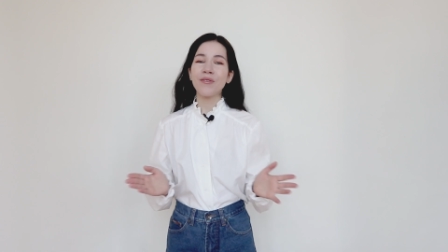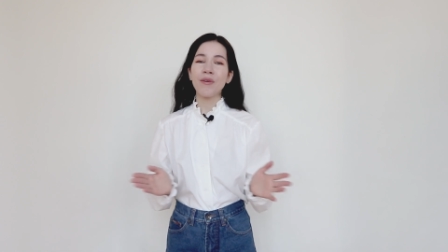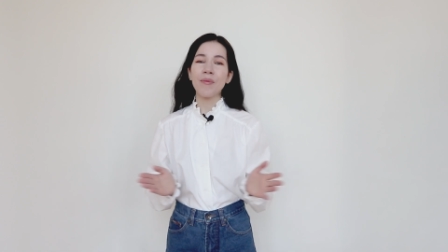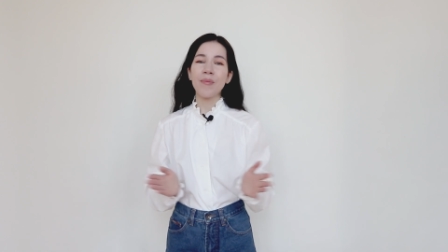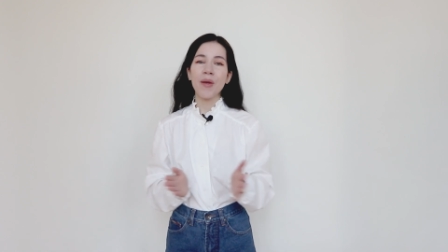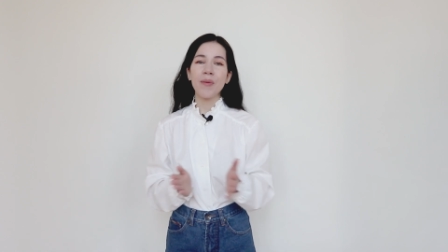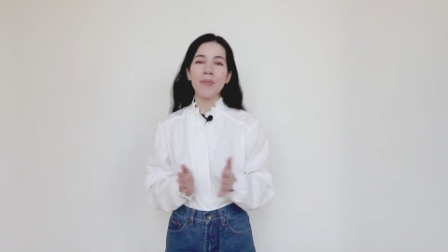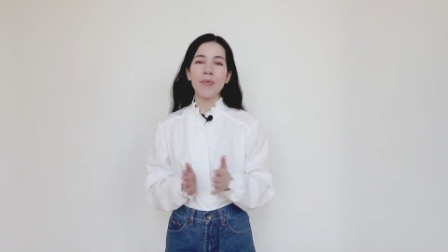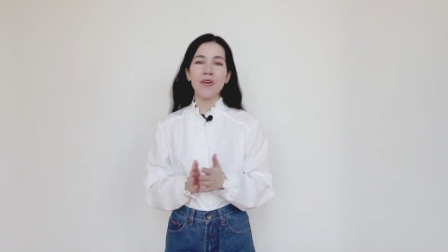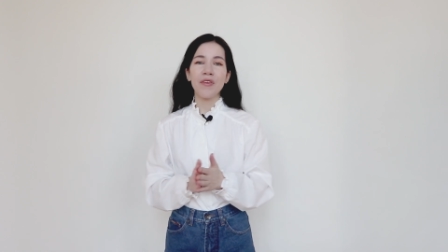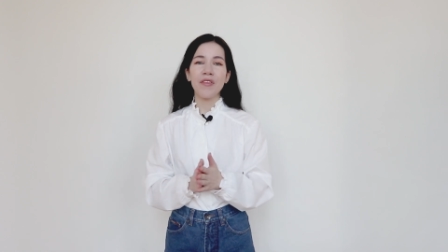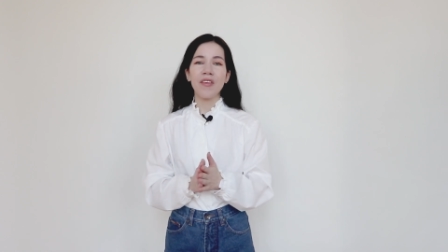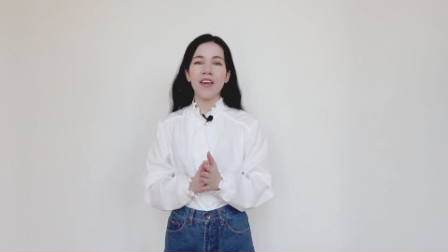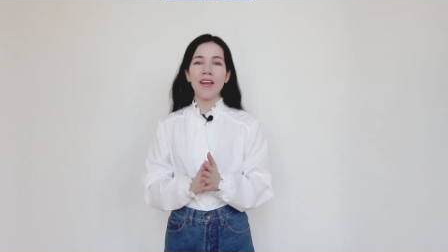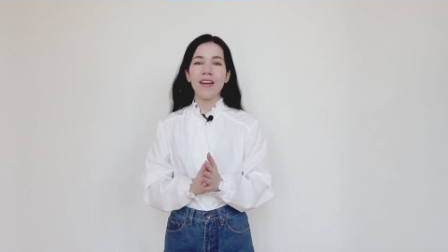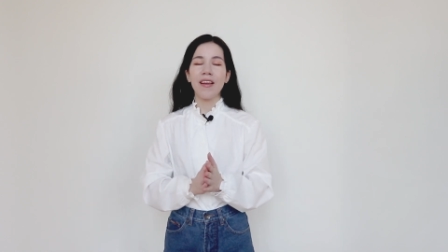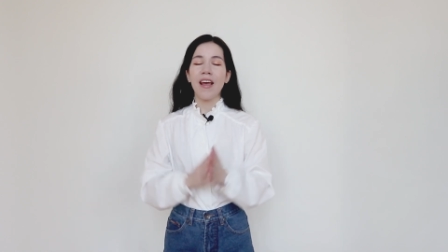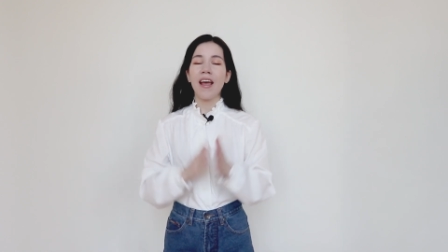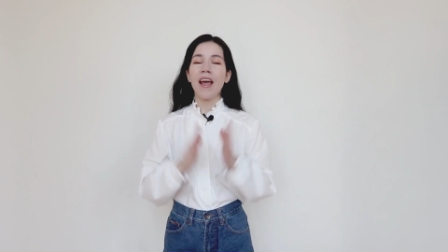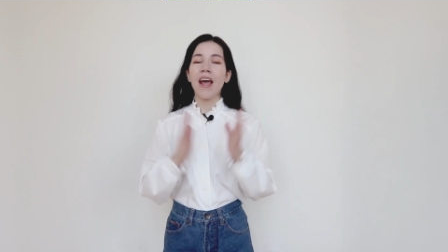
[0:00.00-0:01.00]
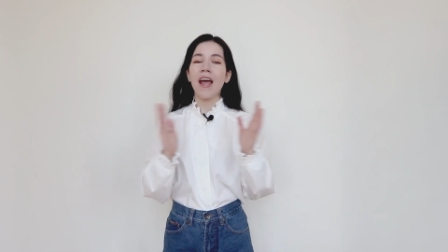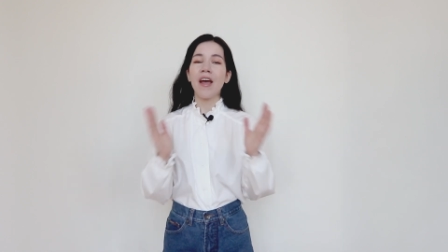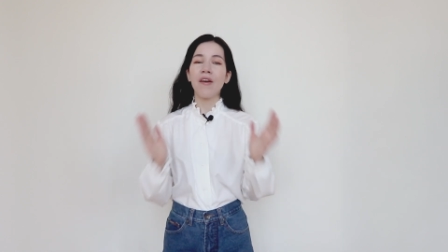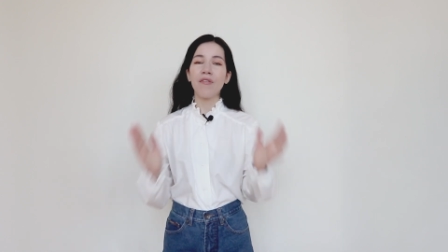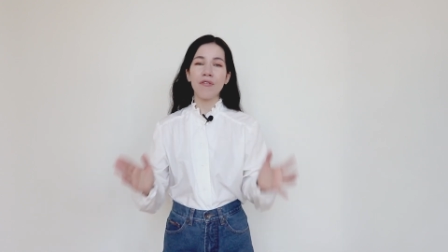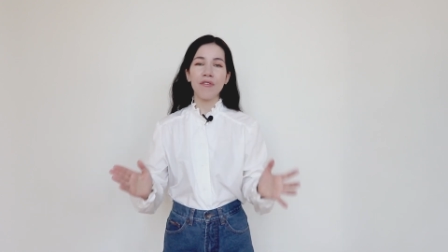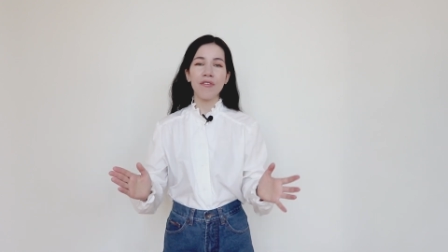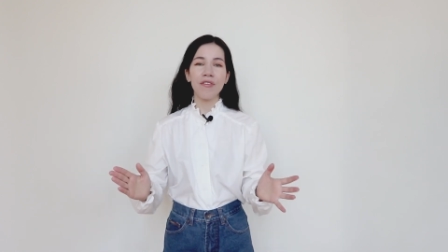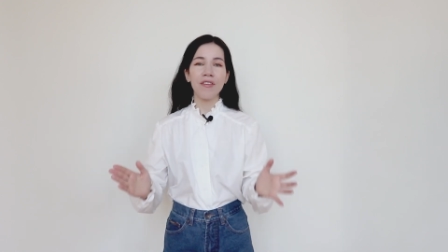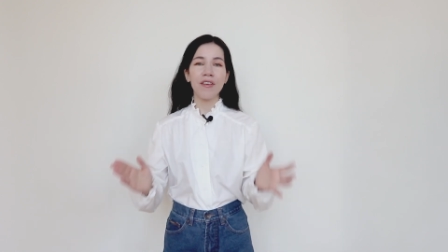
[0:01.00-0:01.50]
remember that
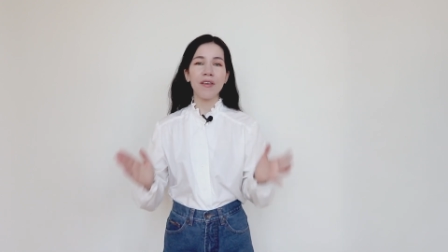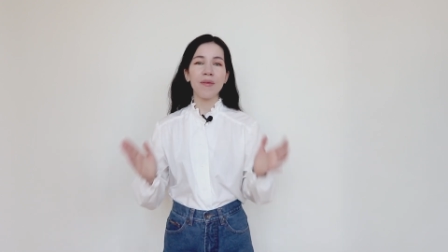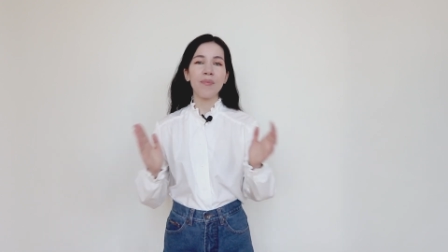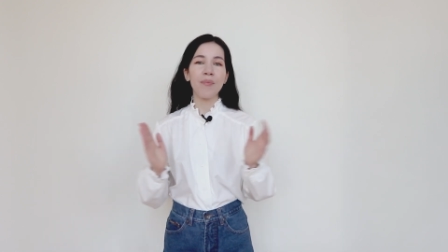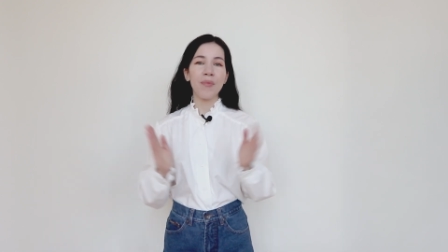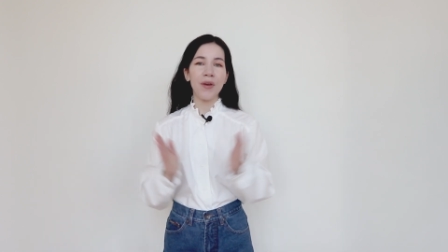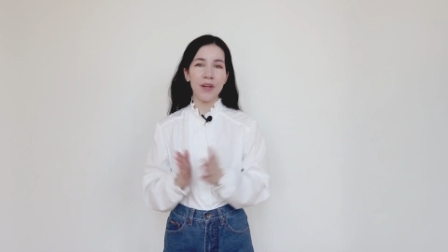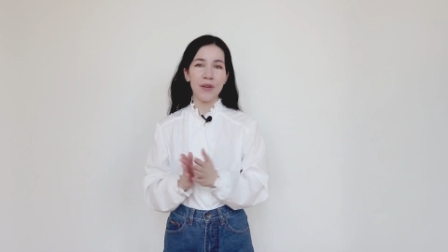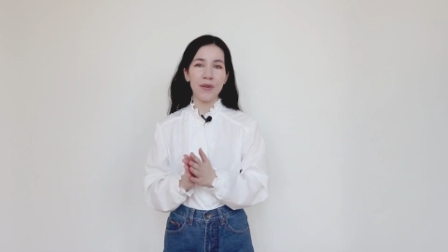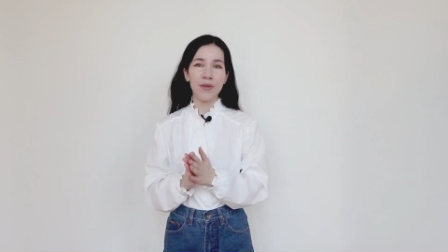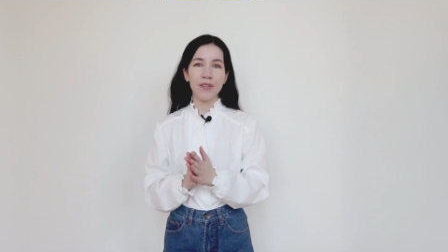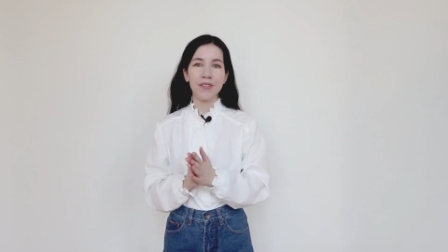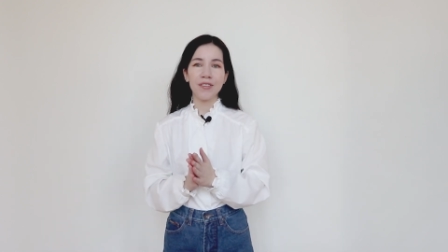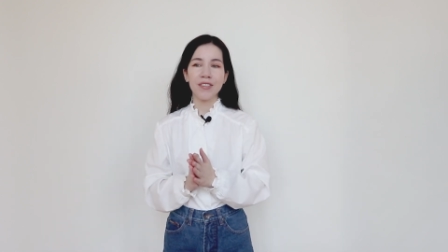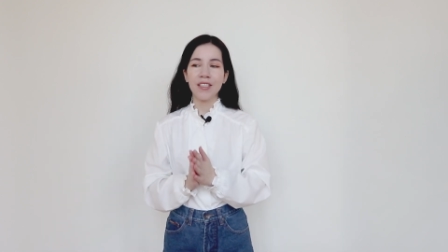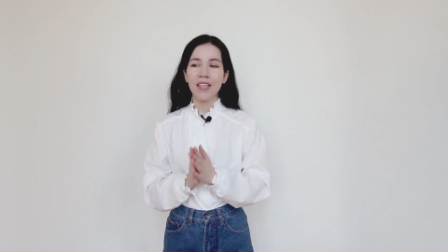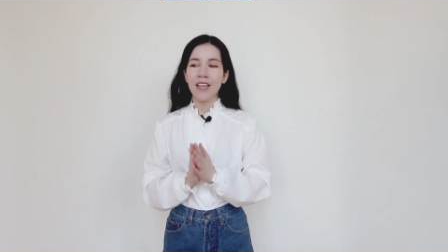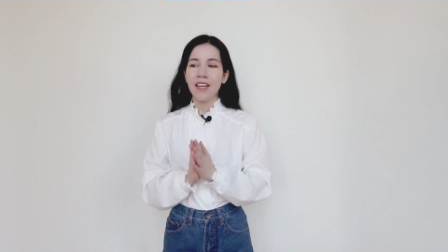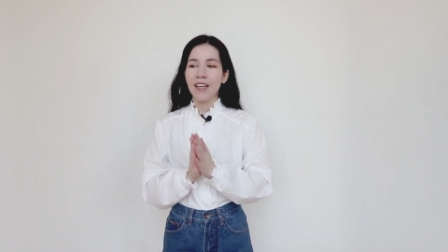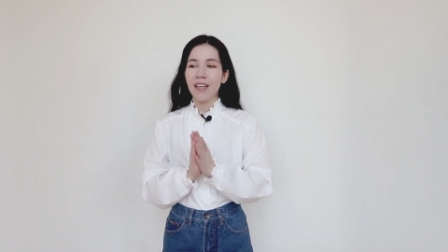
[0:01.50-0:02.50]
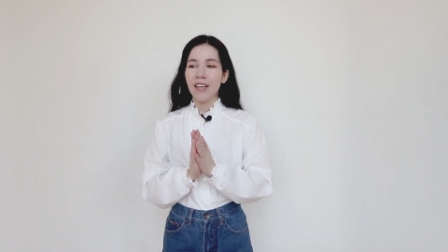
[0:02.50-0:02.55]
everything matters.